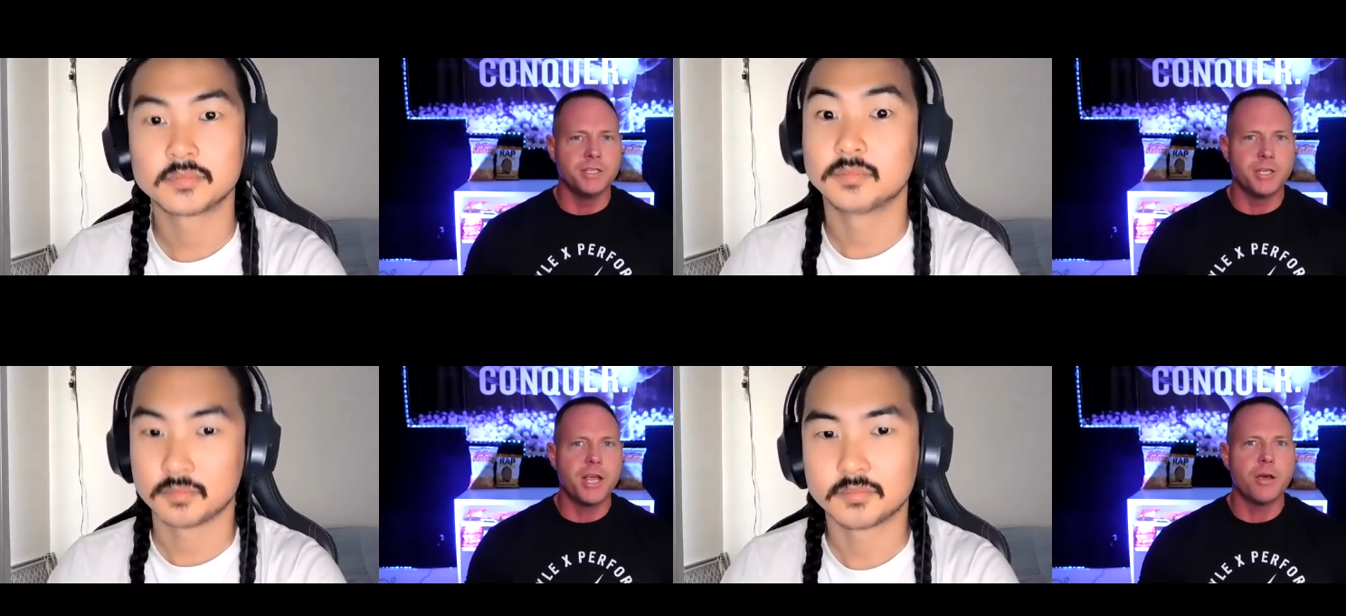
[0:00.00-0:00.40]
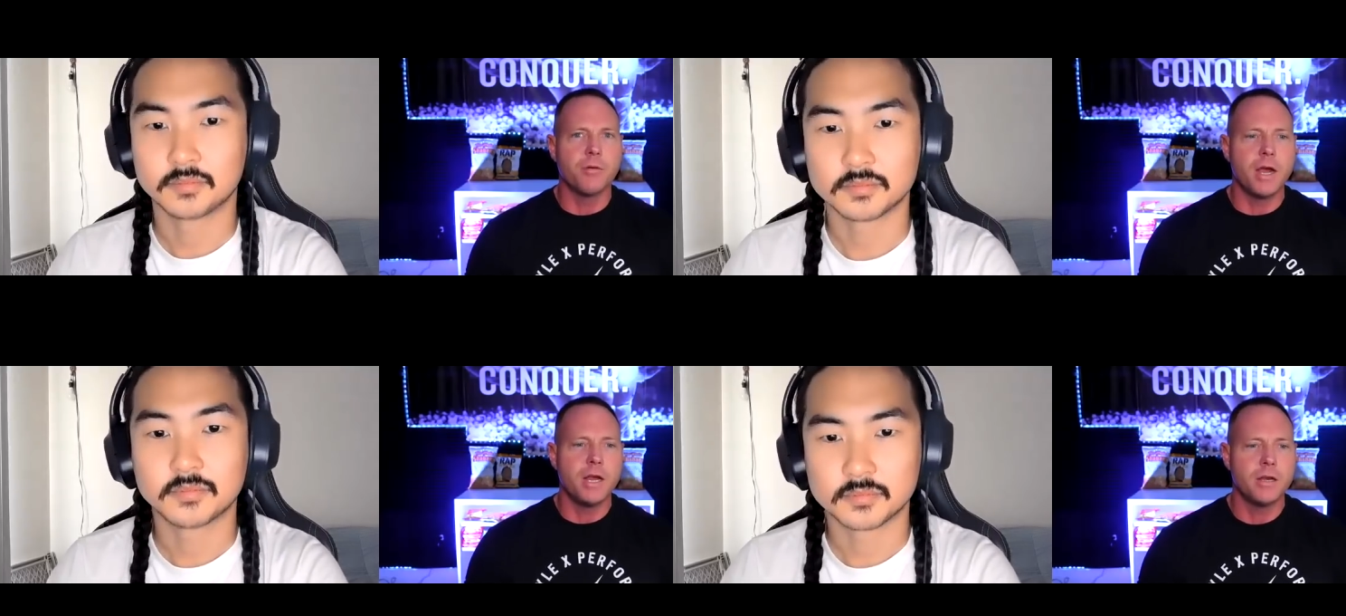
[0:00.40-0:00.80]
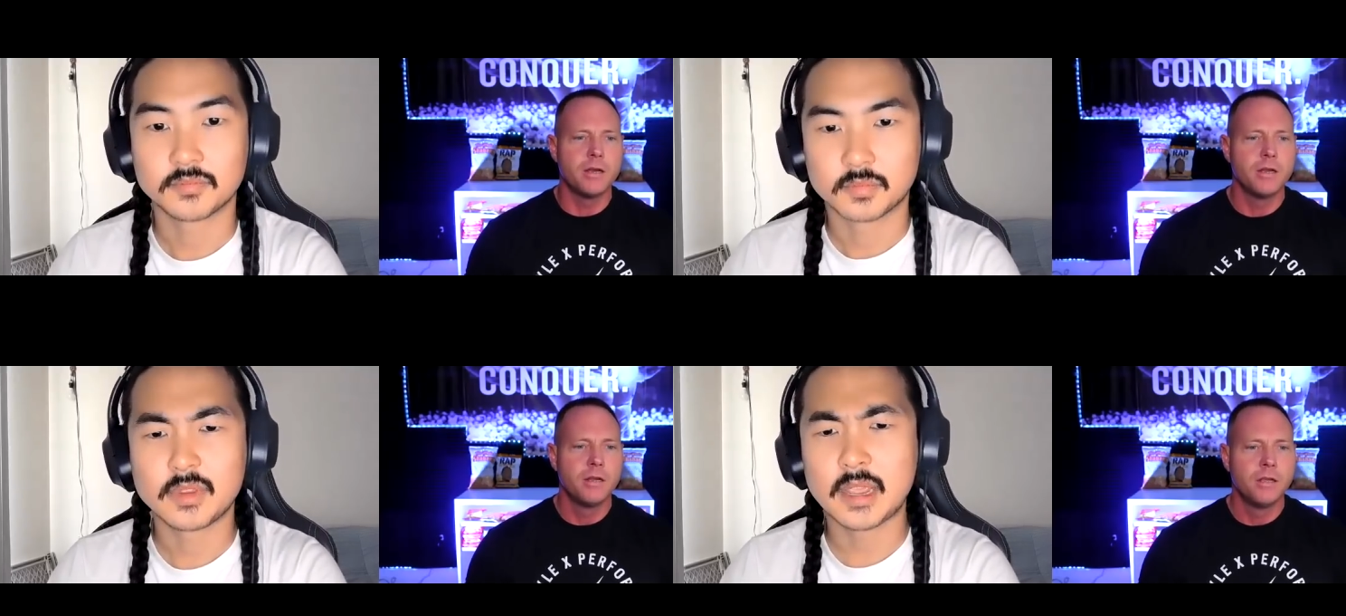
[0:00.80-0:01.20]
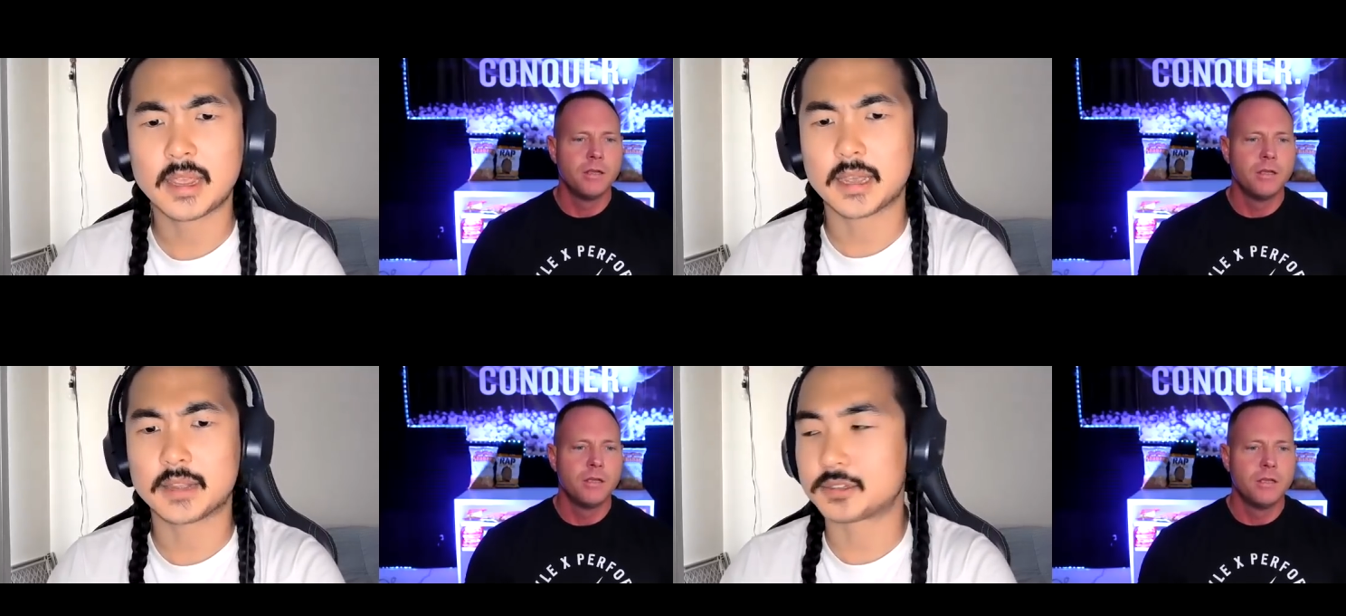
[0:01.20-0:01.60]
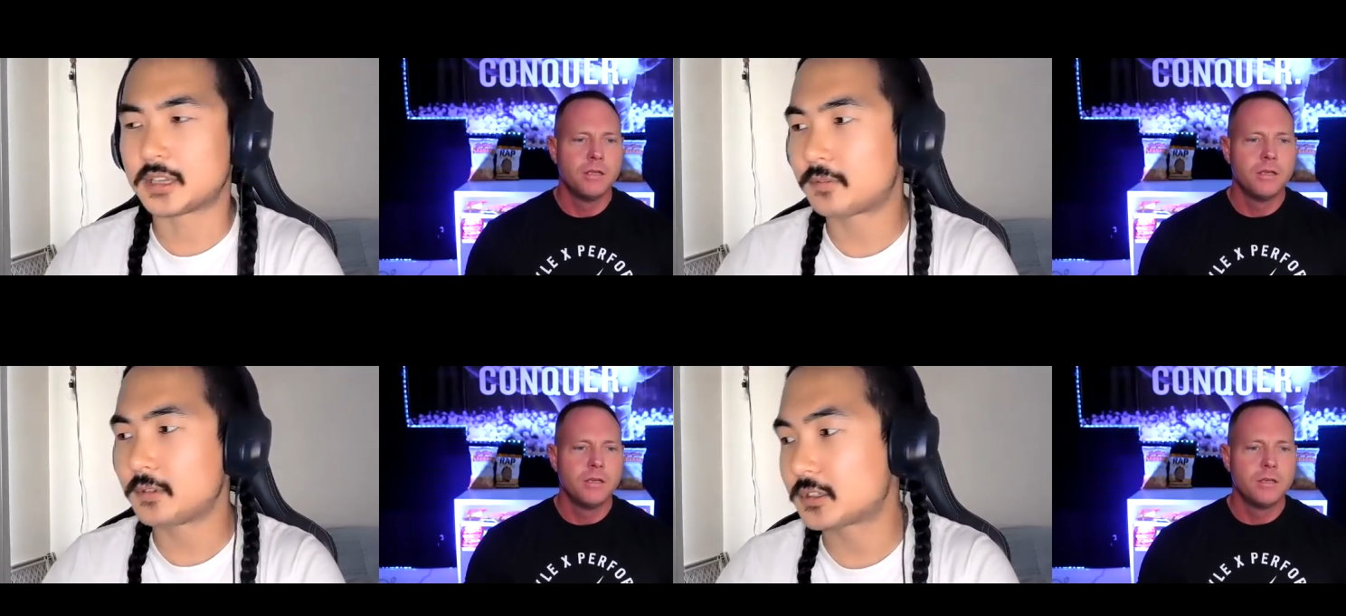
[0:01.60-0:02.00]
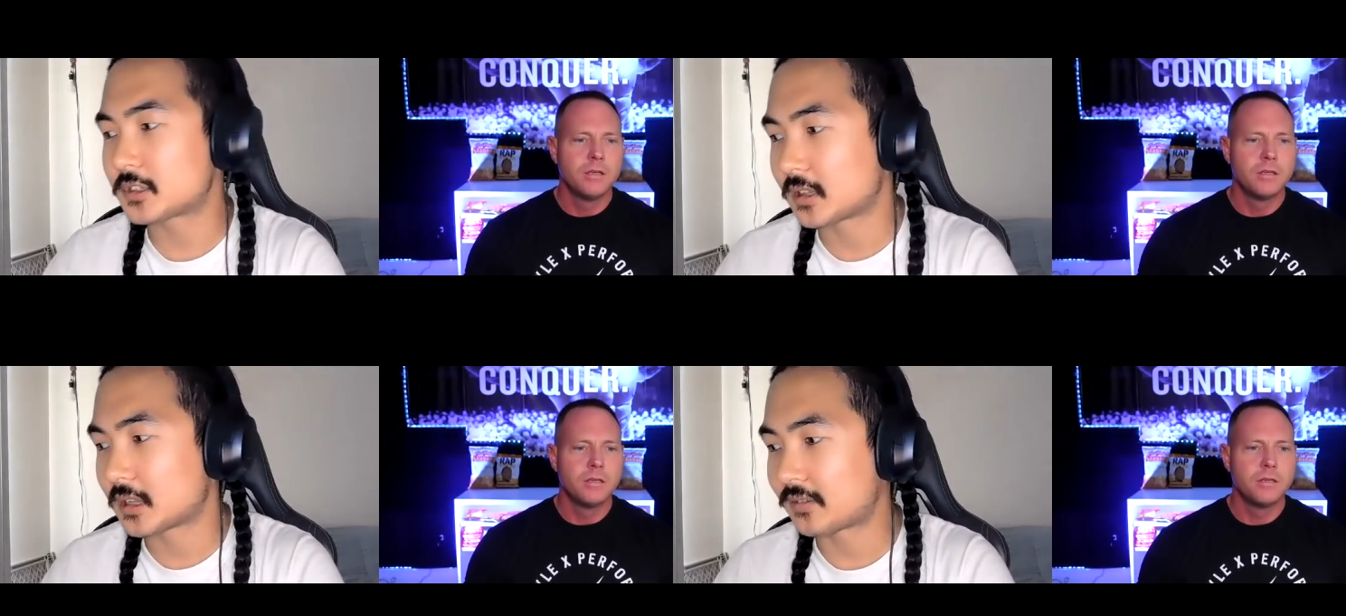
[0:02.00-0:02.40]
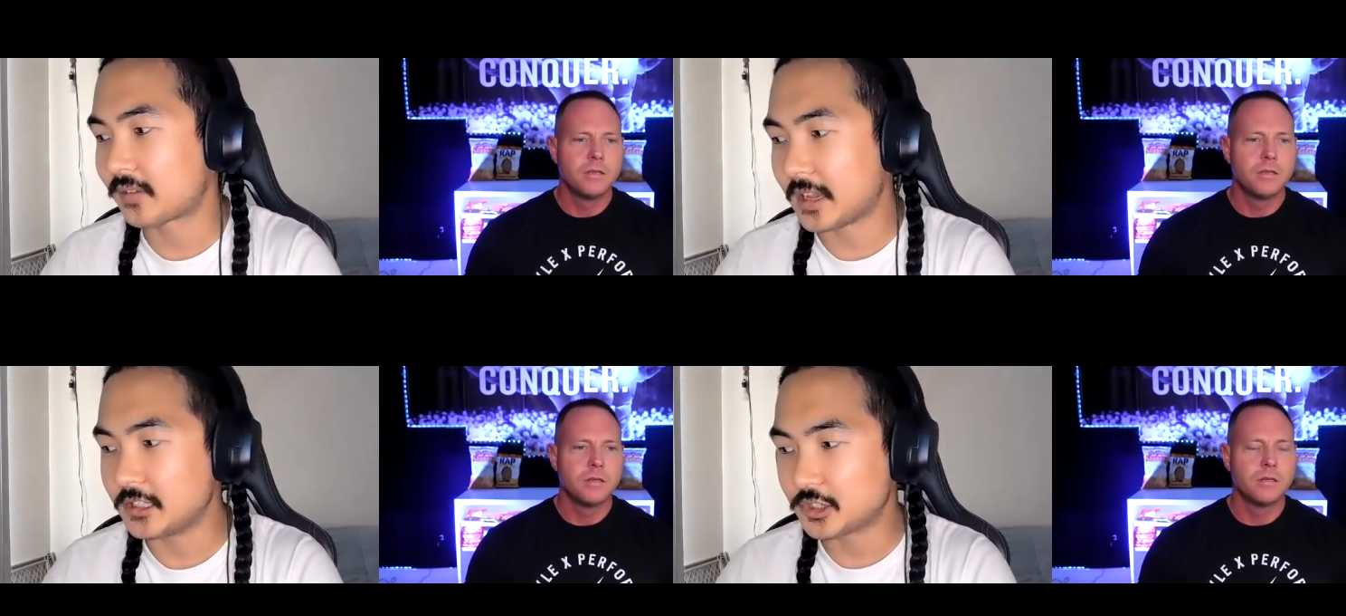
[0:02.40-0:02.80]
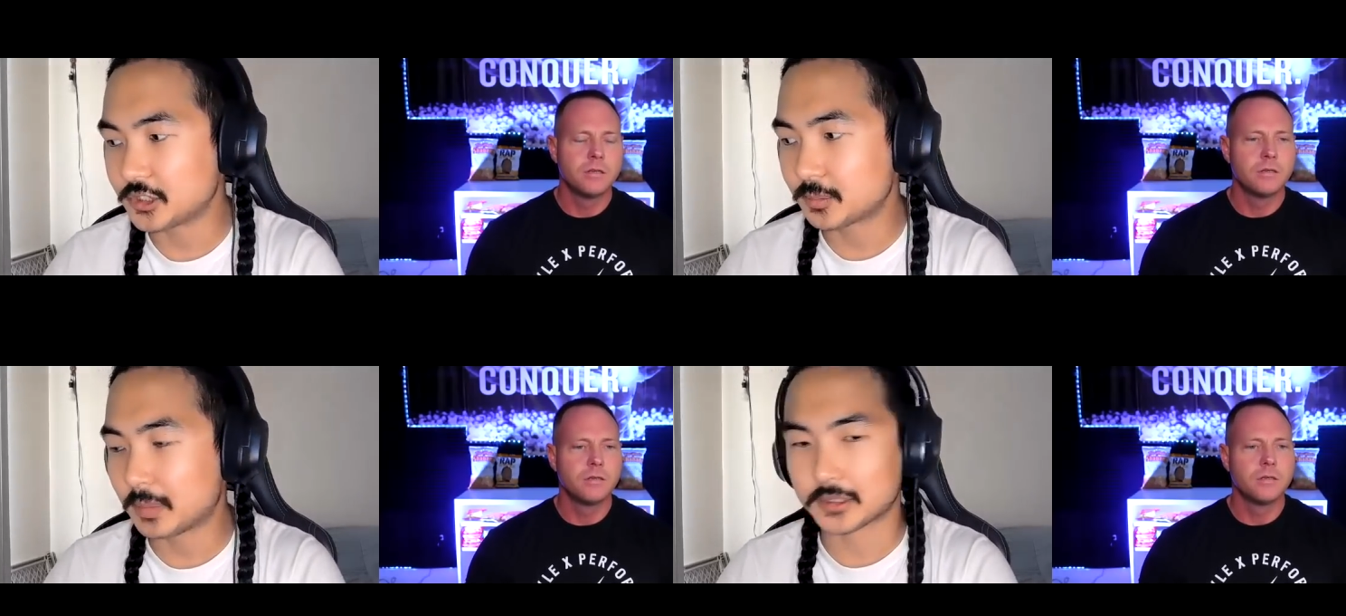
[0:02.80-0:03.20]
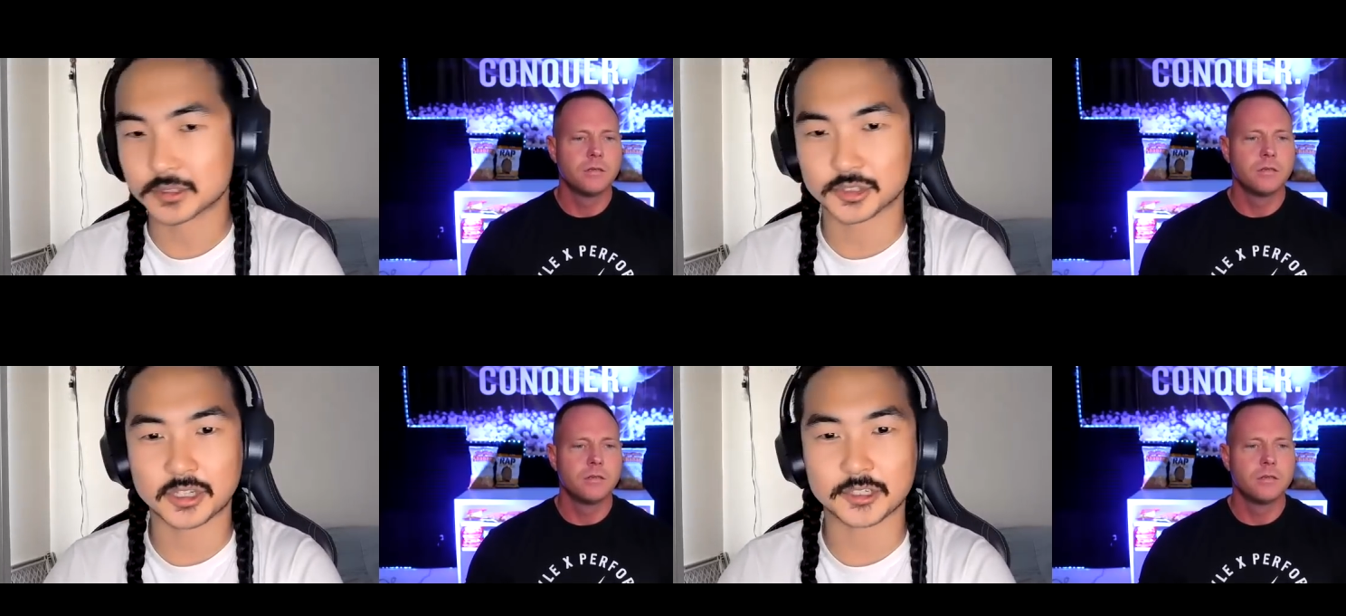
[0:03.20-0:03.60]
Speaker 1: jail, right? Yeah, yeah, there definitely, there's a lot of Asians, but they're just all